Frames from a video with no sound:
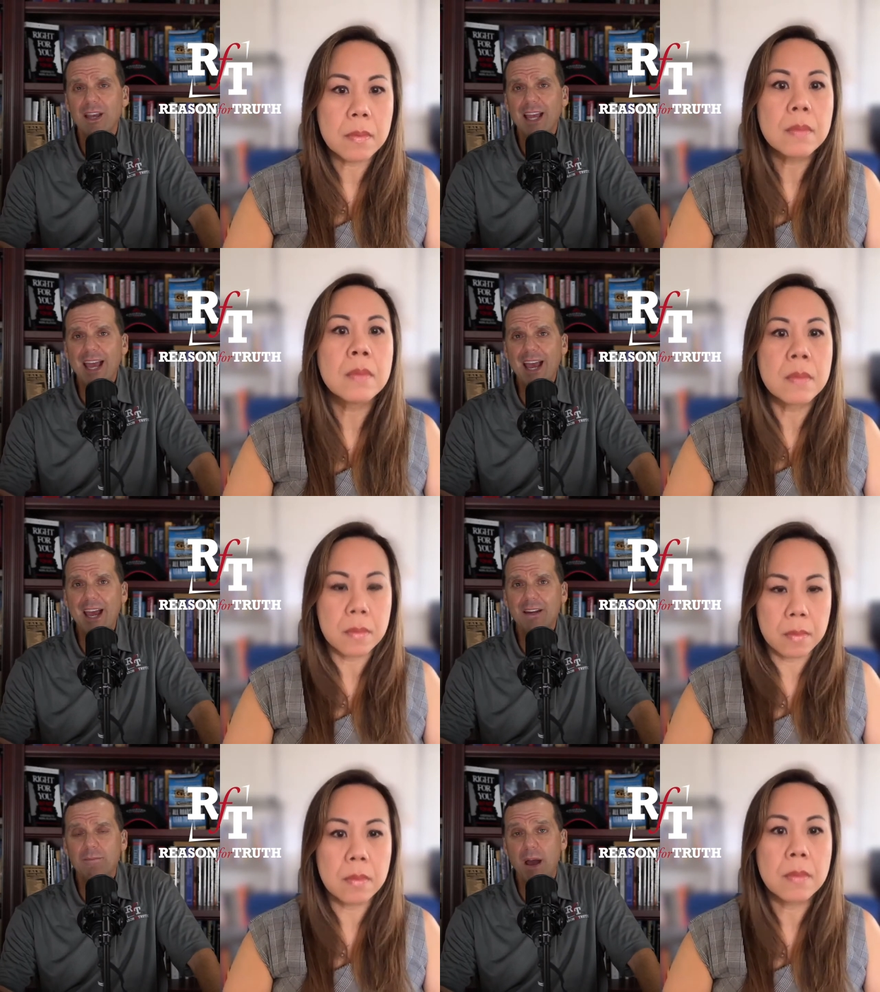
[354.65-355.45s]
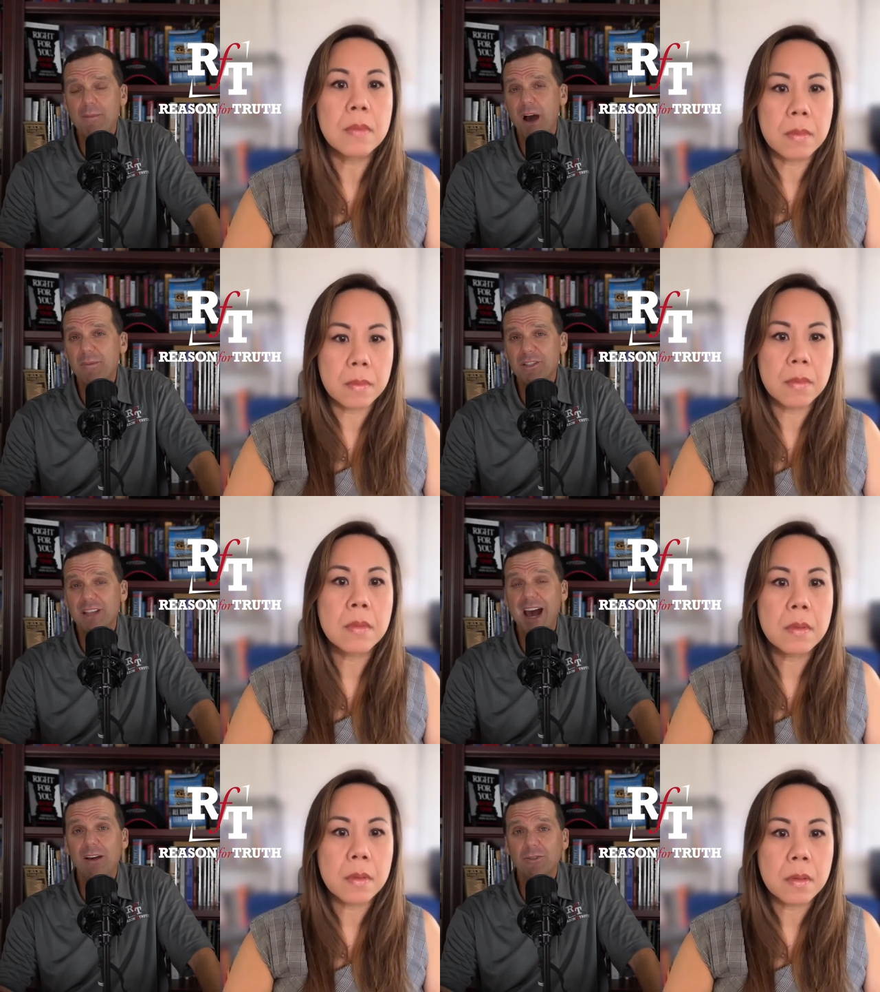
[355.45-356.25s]
Speaker 1: and my mom is
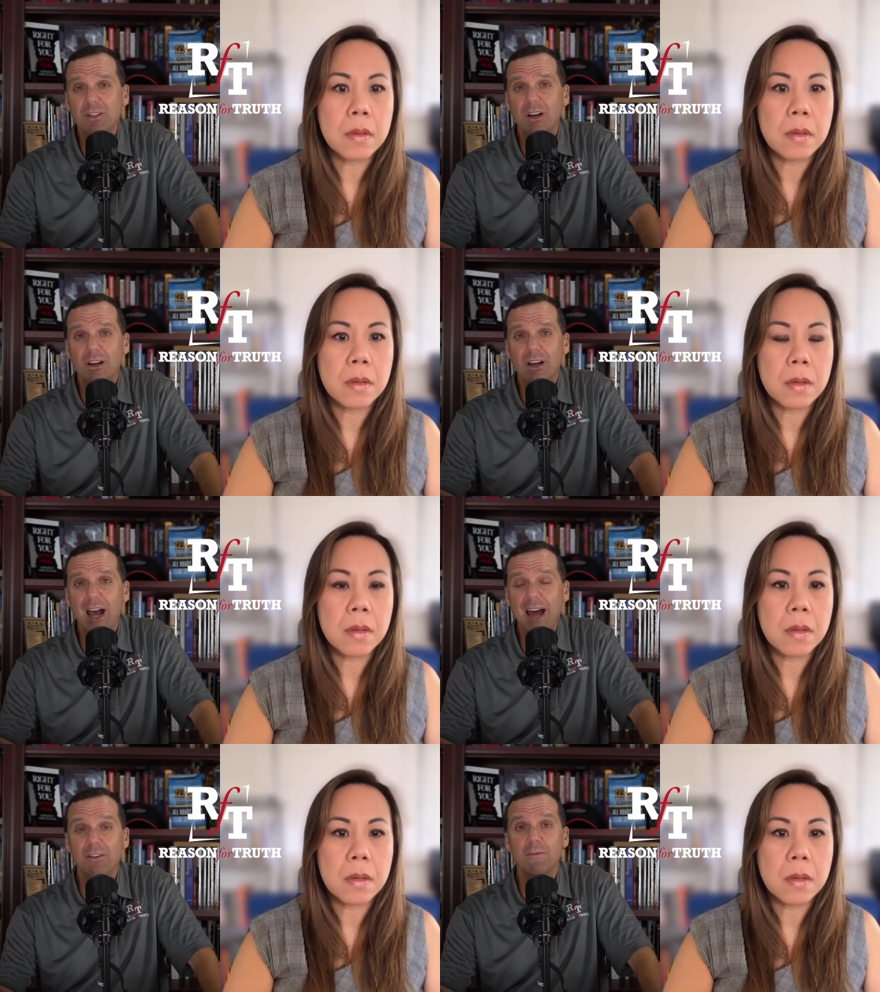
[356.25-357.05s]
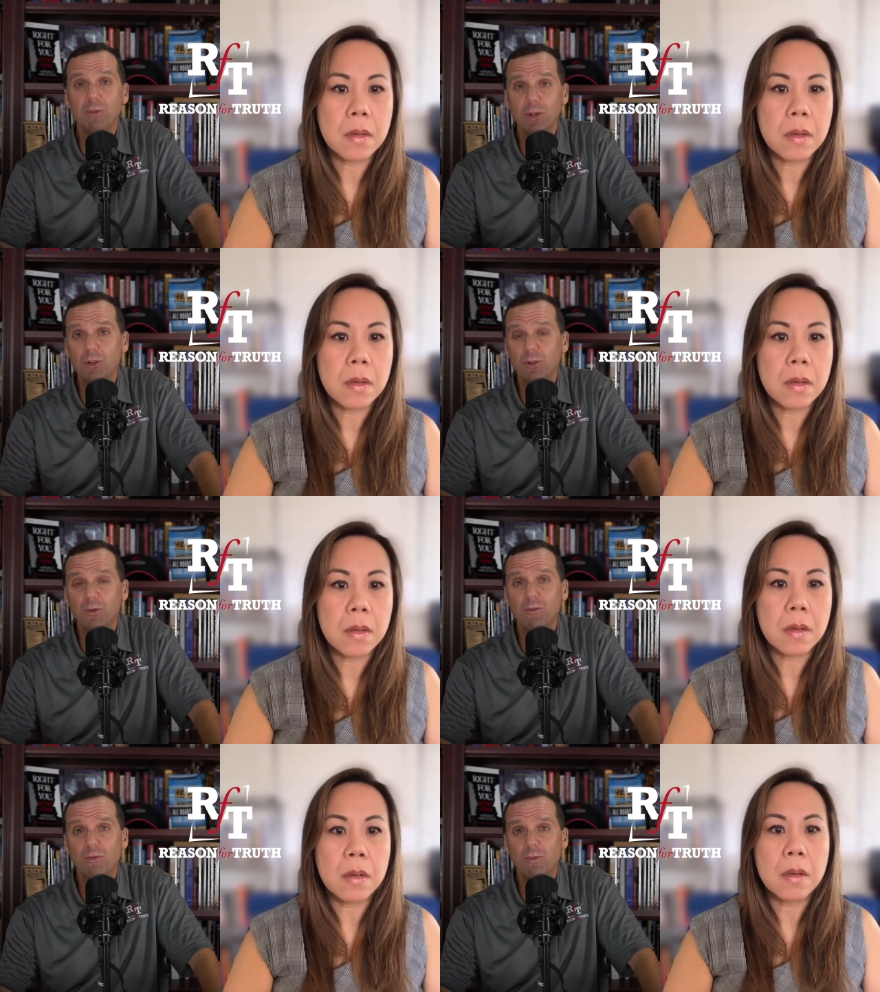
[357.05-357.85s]
now stuck out of the
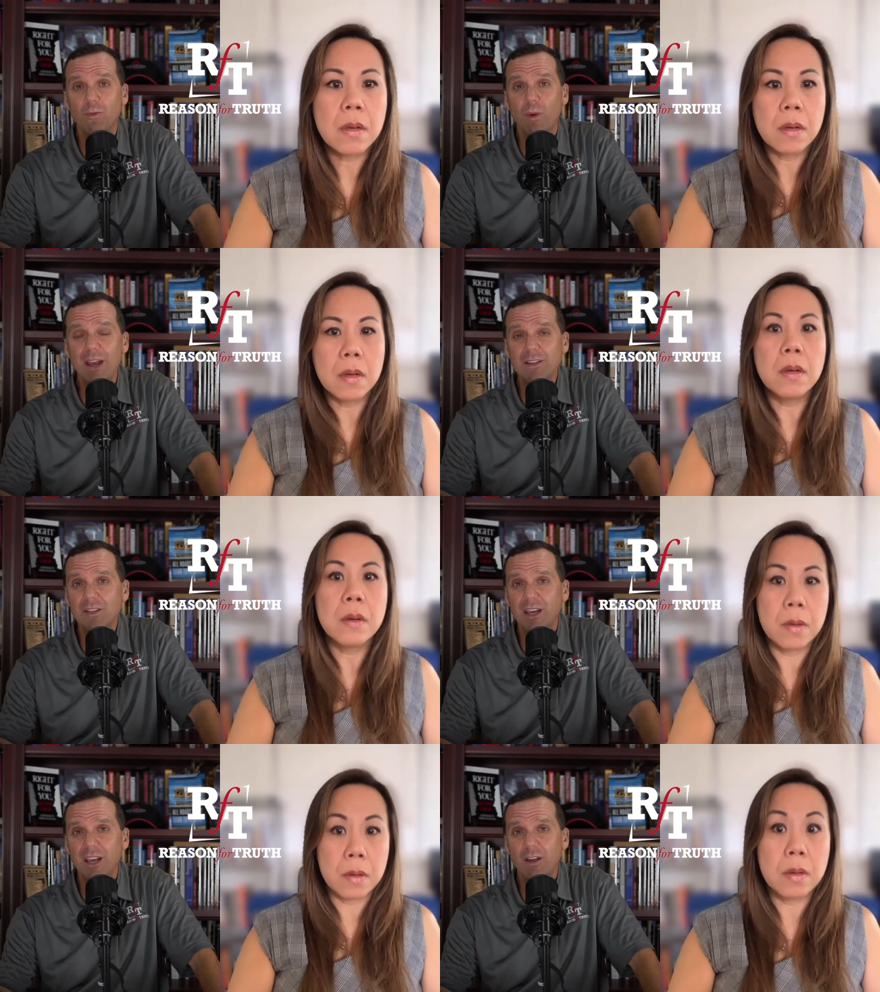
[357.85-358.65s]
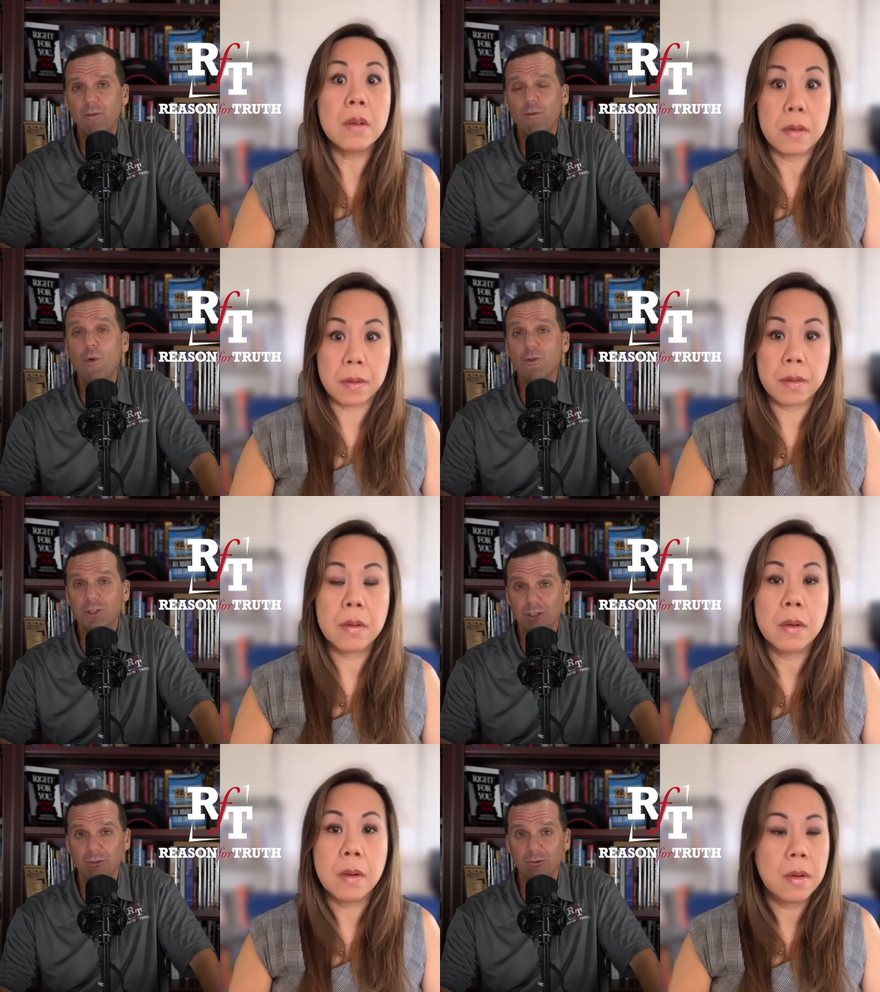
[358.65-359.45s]
blue raising four
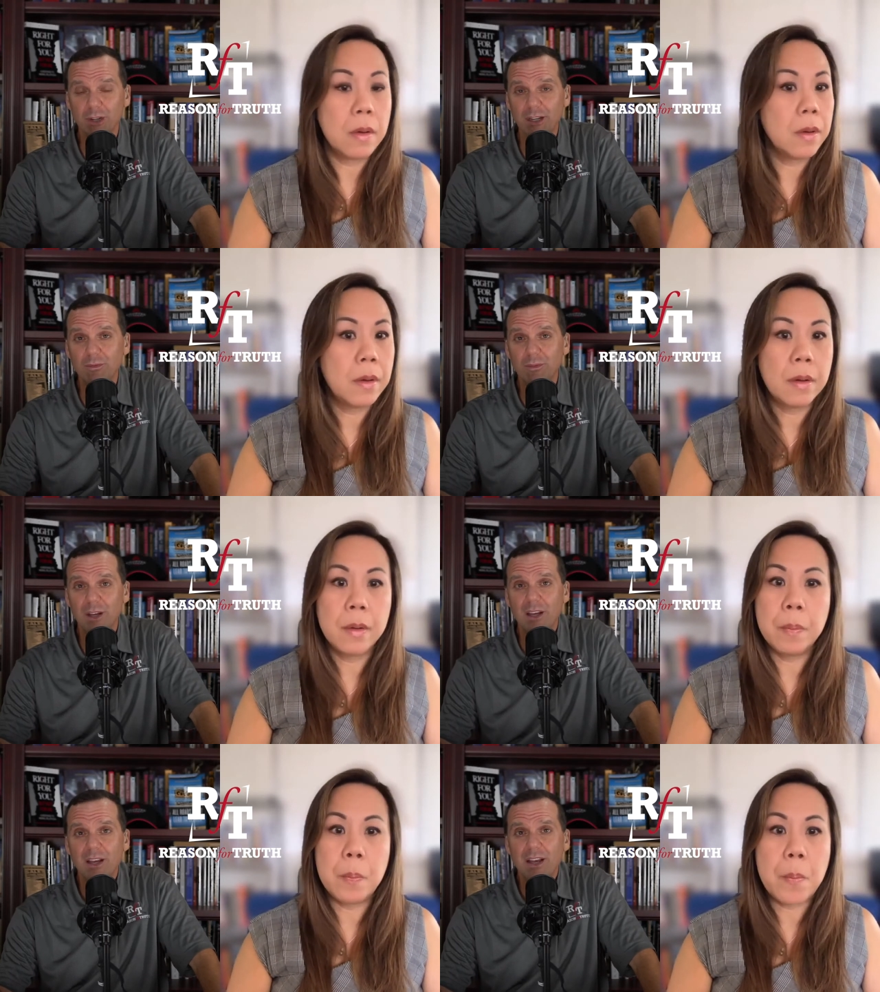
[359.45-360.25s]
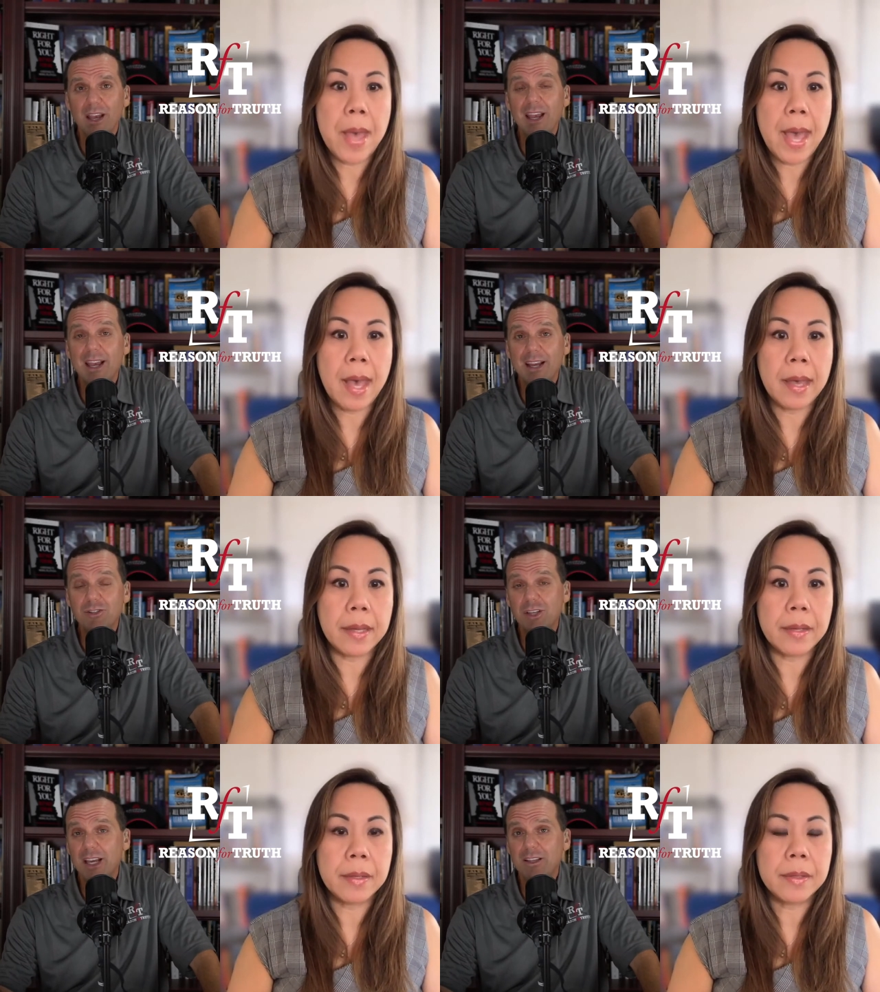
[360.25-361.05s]
children.
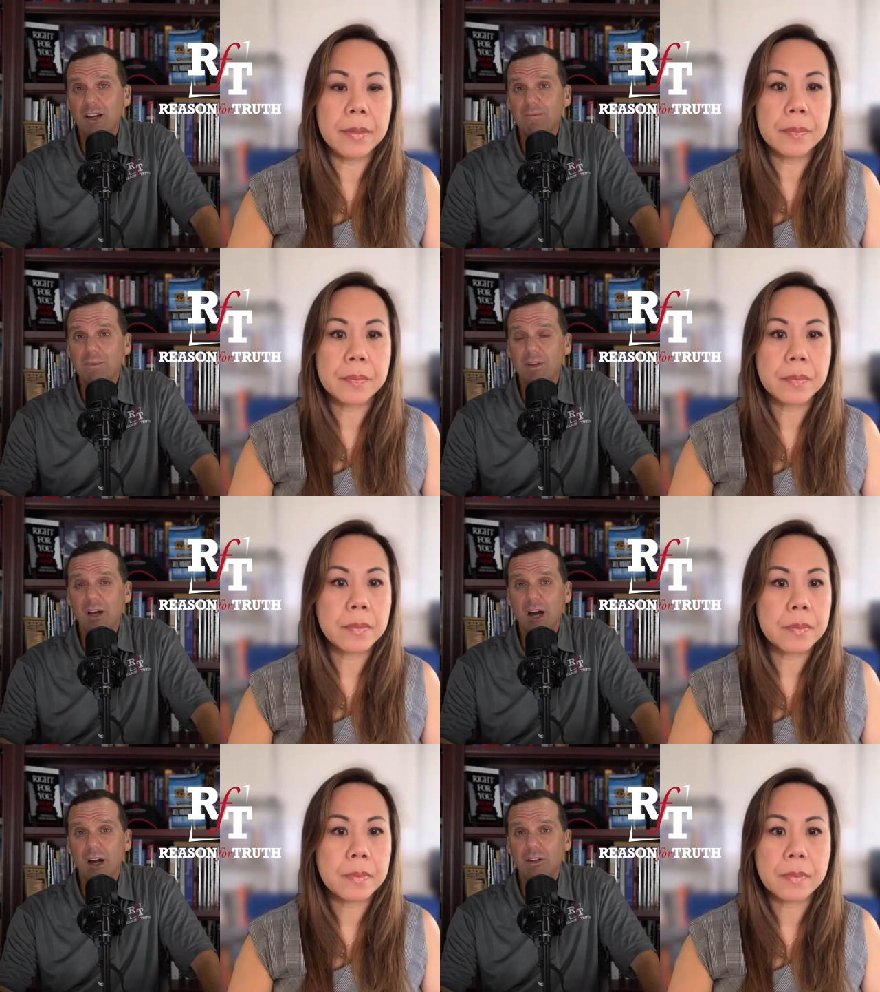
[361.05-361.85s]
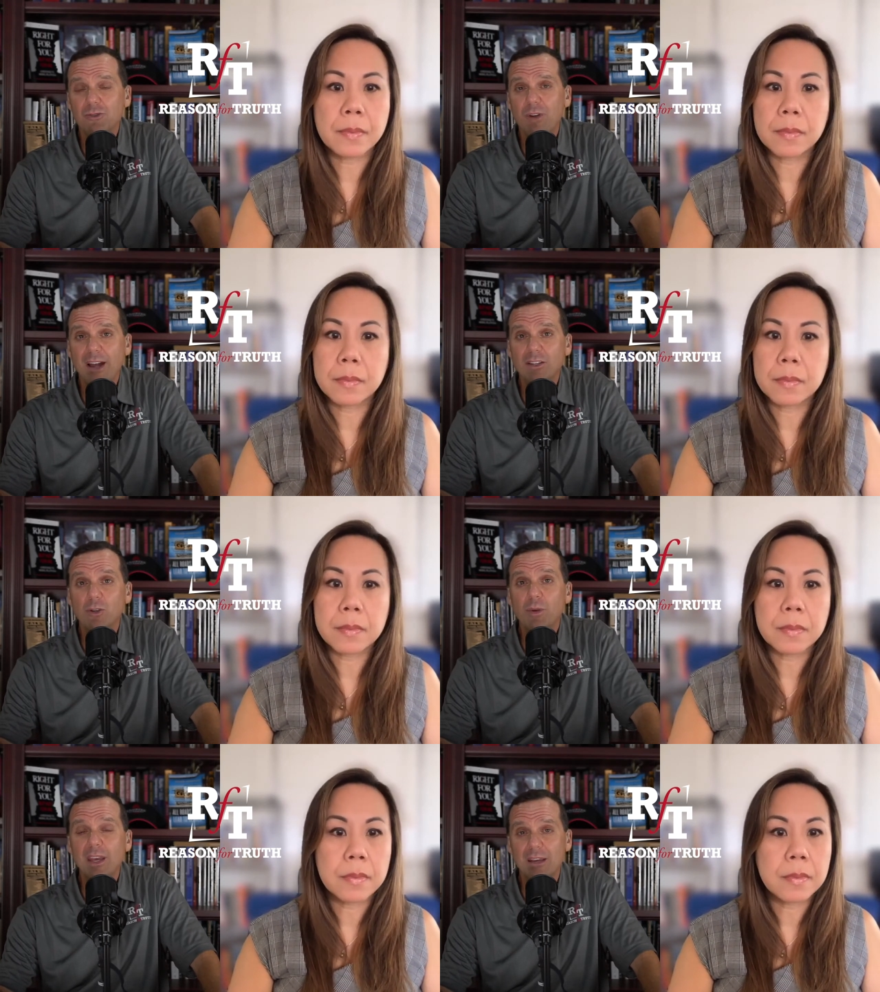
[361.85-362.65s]
And she ended up uh, contracting
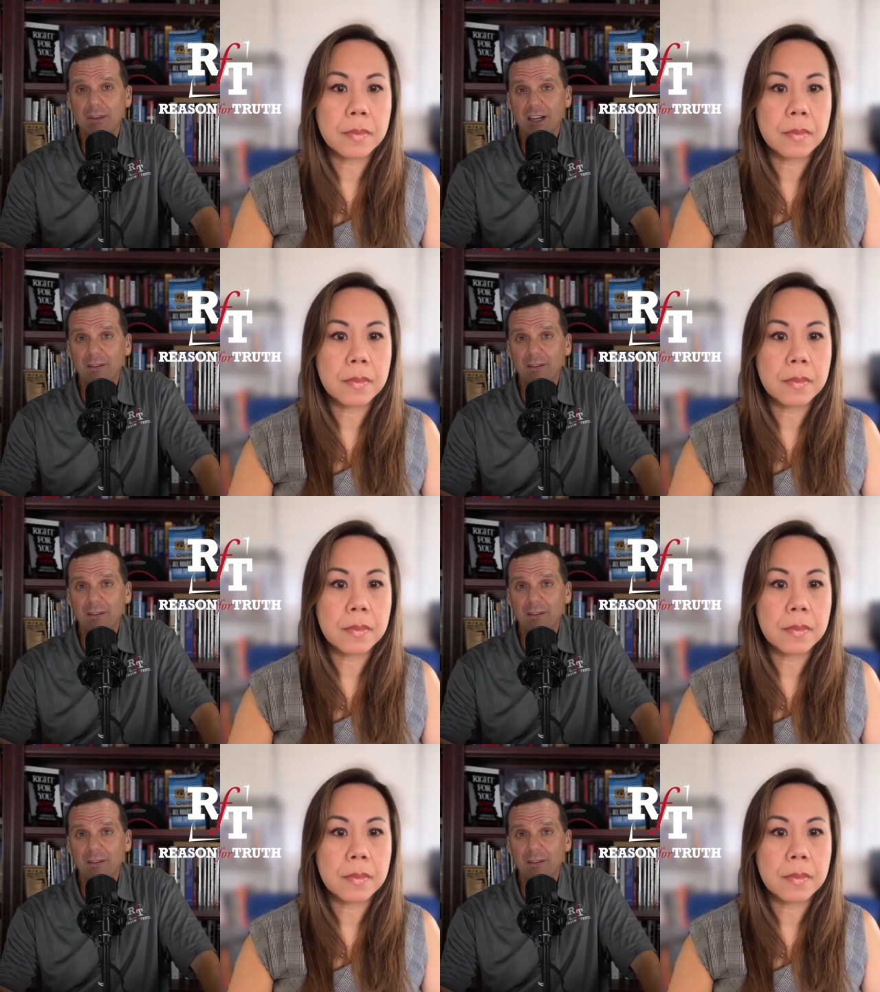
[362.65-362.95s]
leukemia